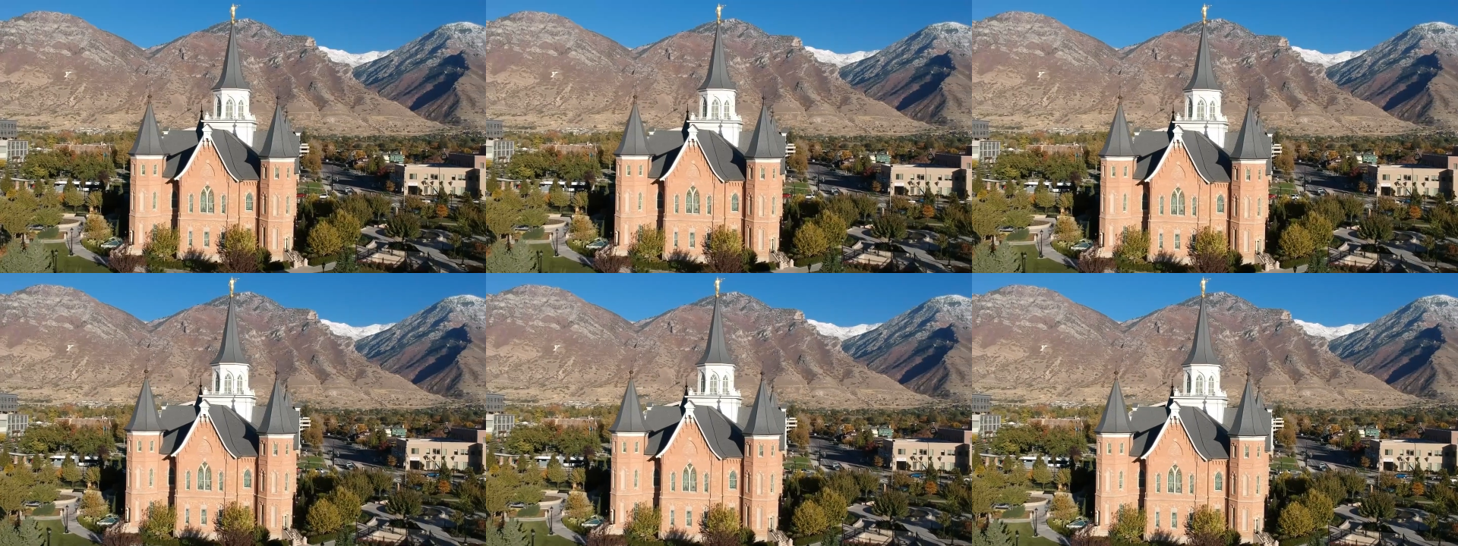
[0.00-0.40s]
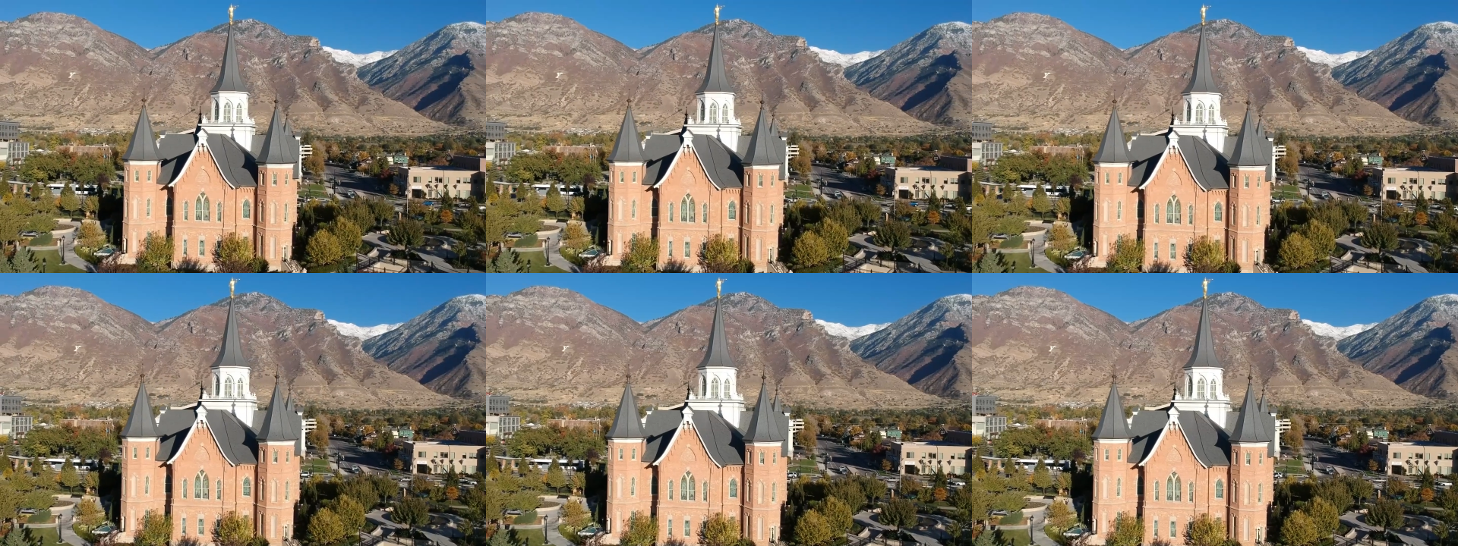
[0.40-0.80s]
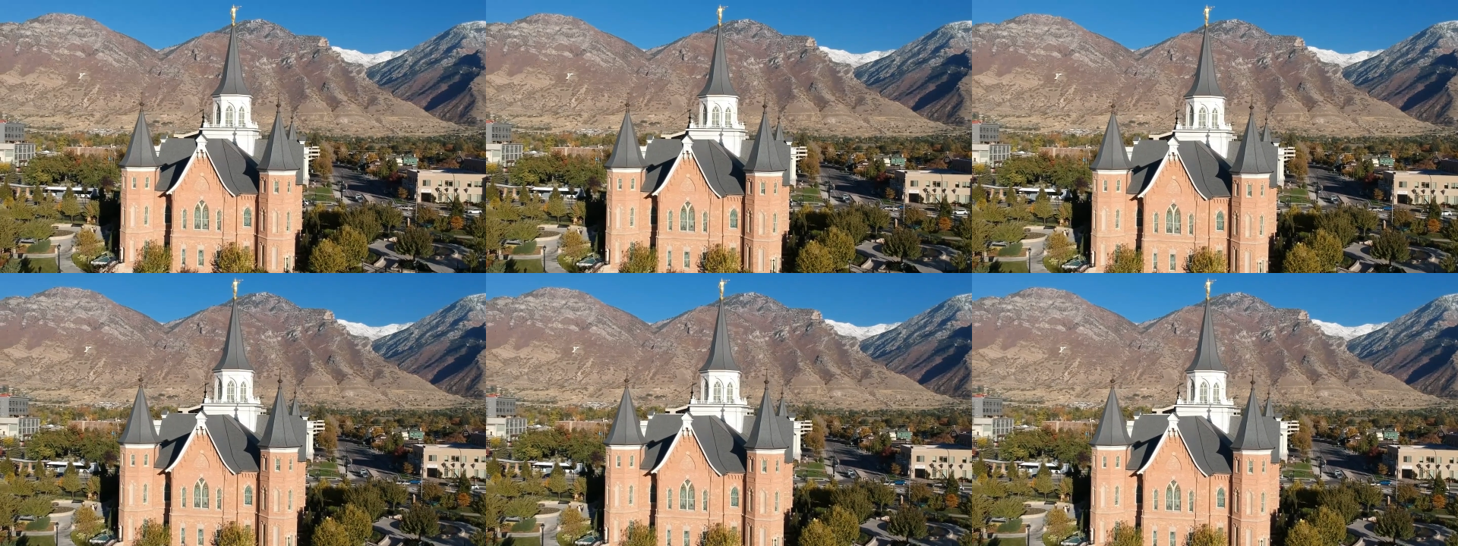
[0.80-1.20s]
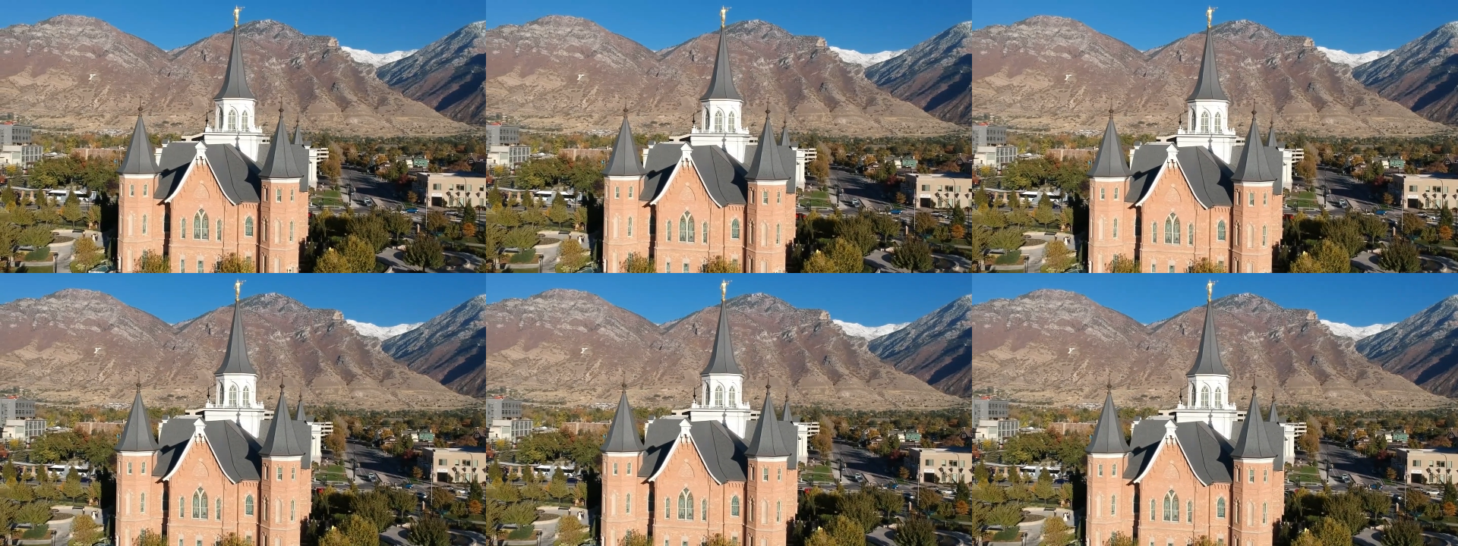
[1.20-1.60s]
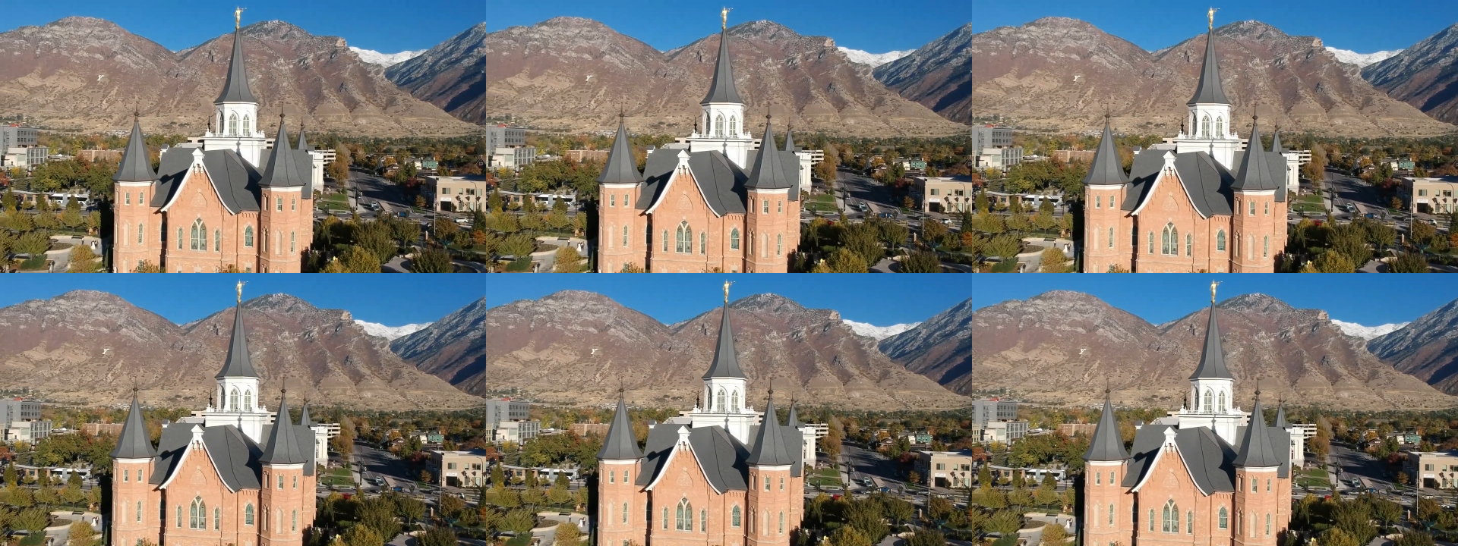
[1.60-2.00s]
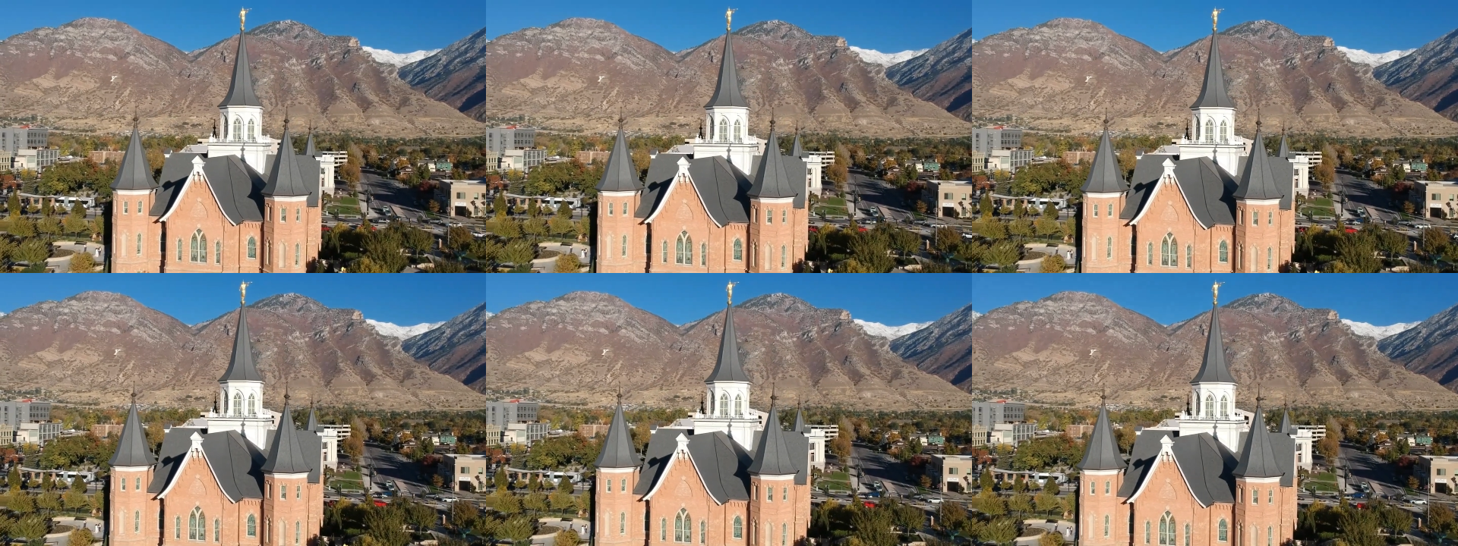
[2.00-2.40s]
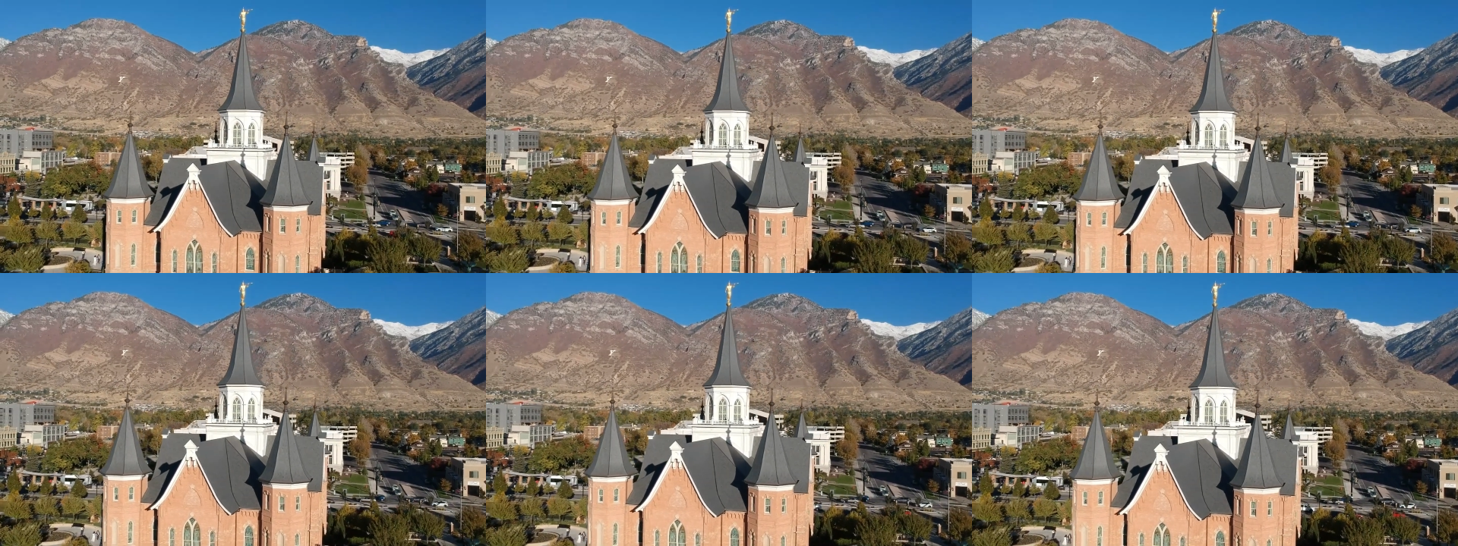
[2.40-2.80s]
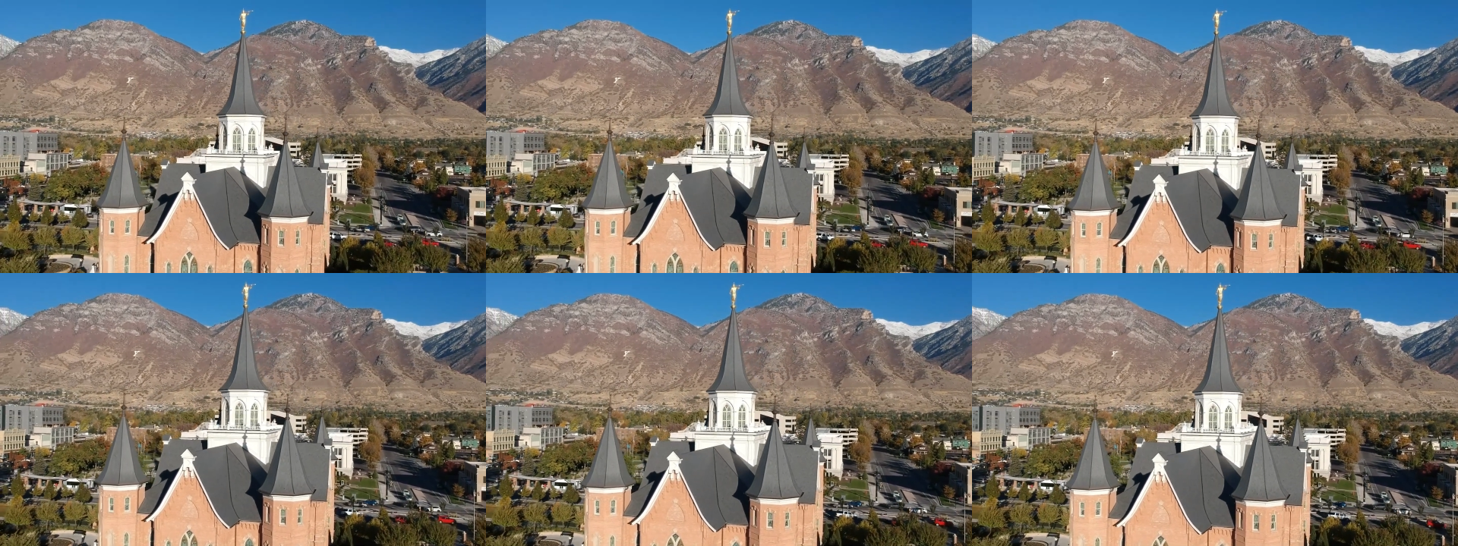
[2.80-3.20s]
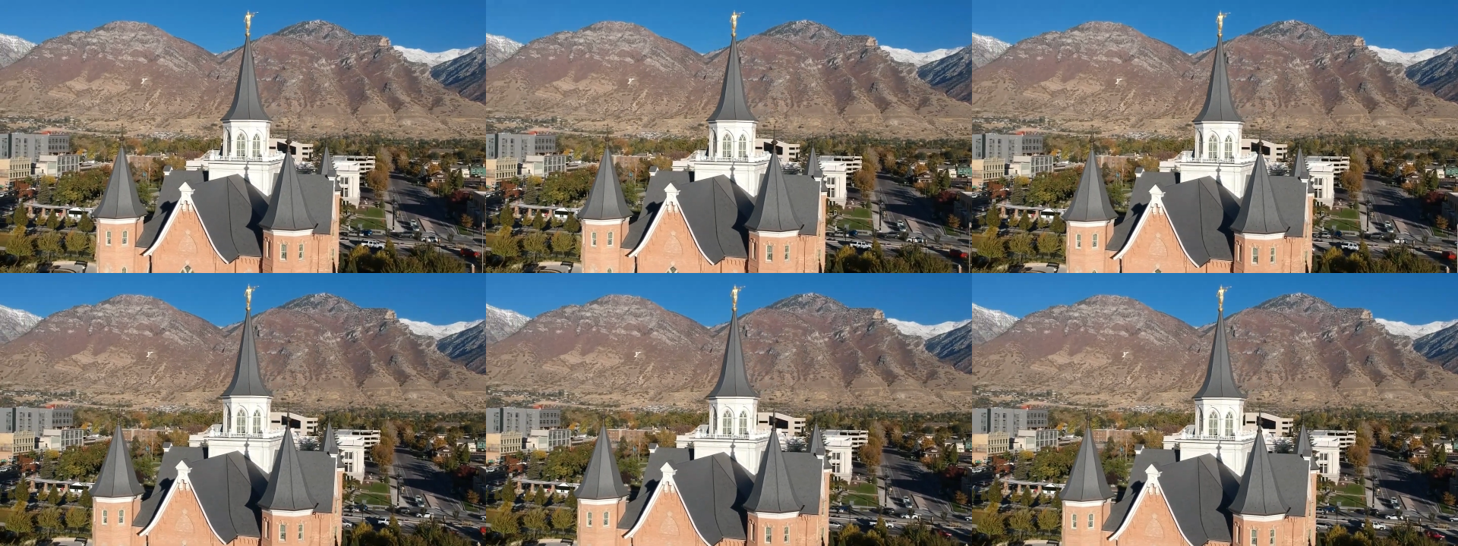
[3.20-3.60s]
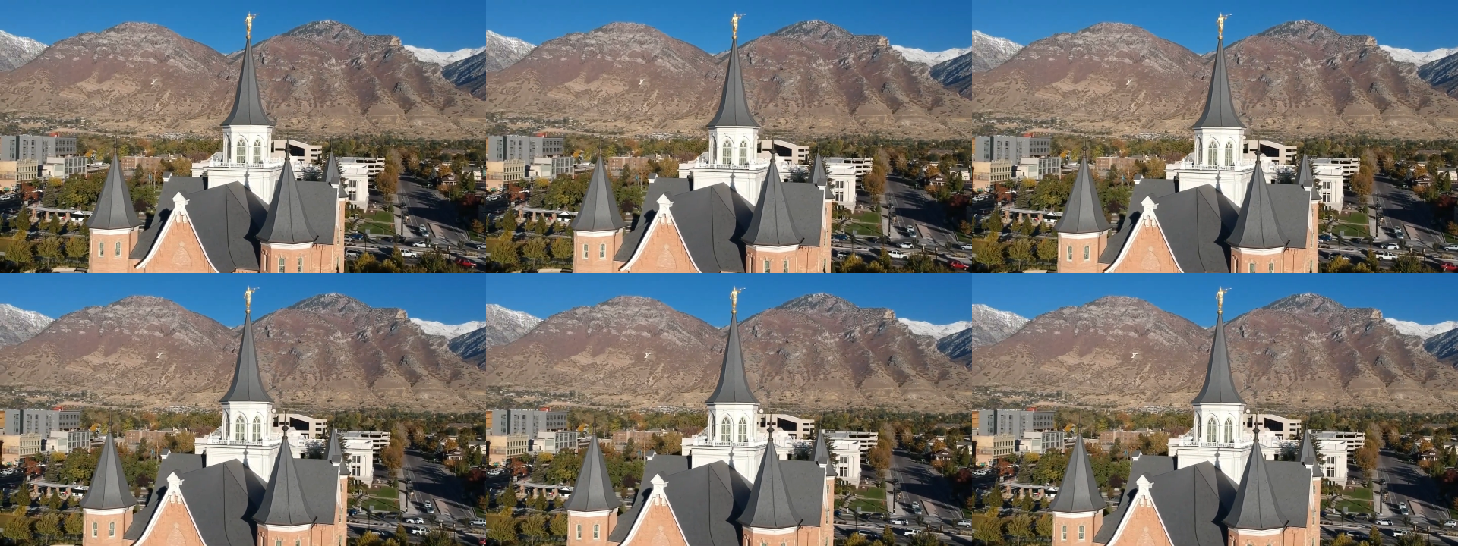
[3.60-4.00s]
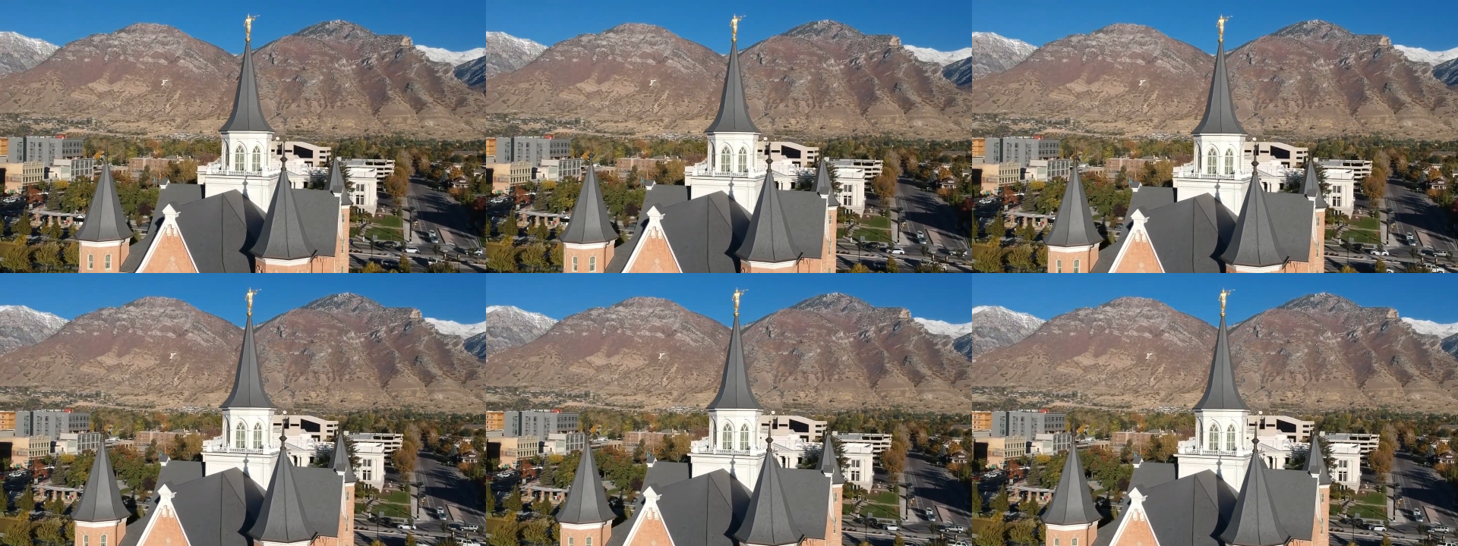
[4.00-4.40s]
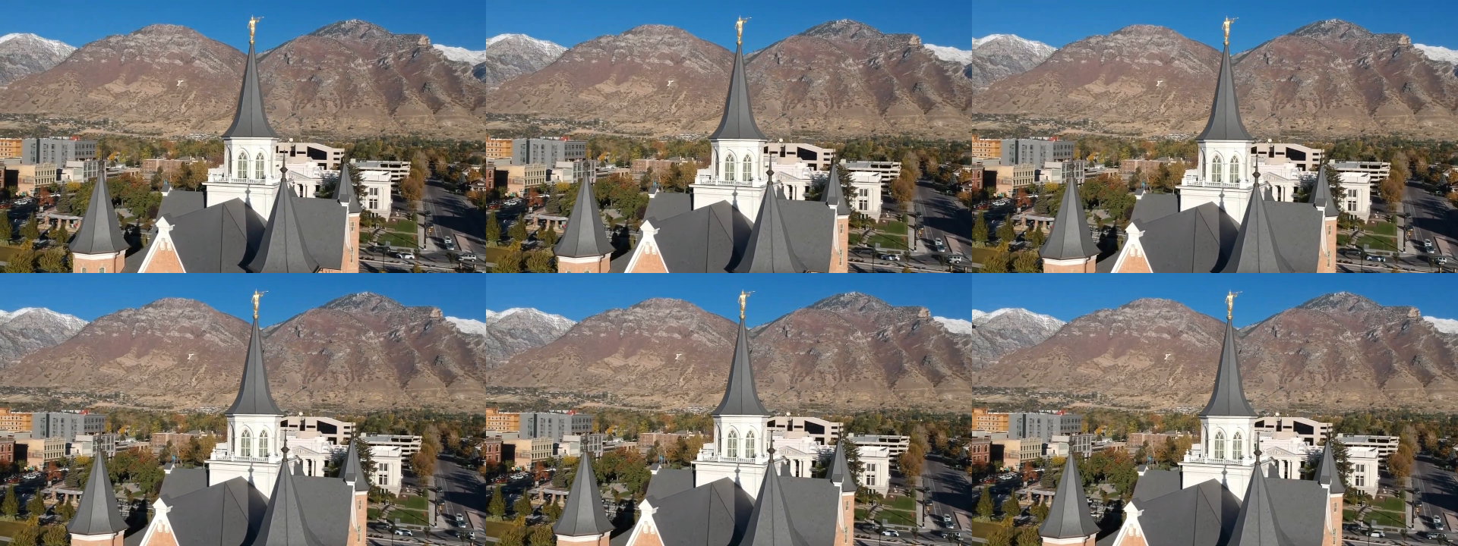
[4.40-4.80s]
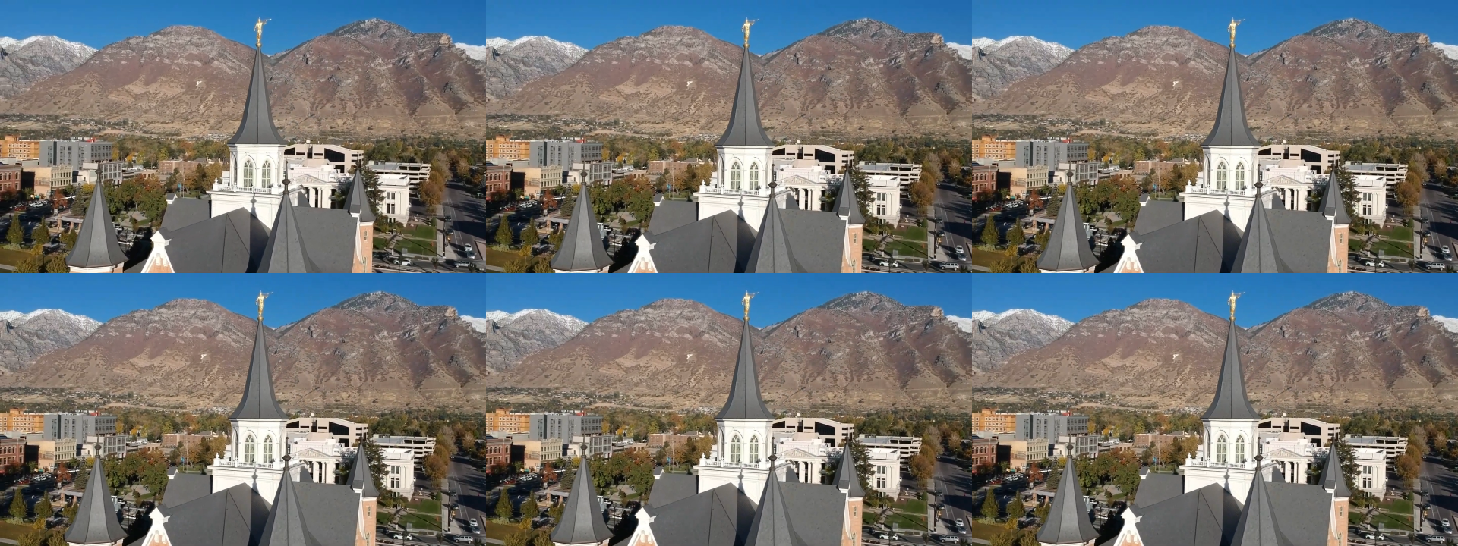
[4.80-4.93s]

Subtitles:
No face is visible, so there are no lips to read.